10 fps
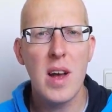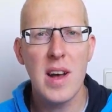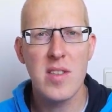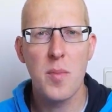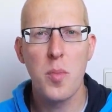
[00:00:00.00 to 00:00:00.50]

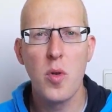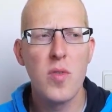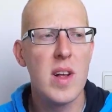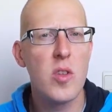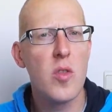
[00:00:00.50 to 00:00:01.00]
as a
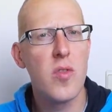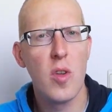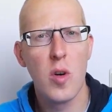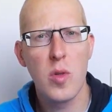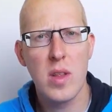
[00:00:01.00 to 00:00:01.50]
proof that you
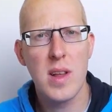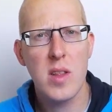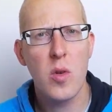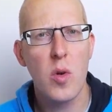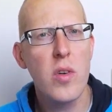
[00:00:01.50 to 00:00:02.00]
followed
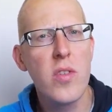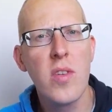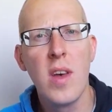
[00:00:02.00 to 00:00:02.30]
that course.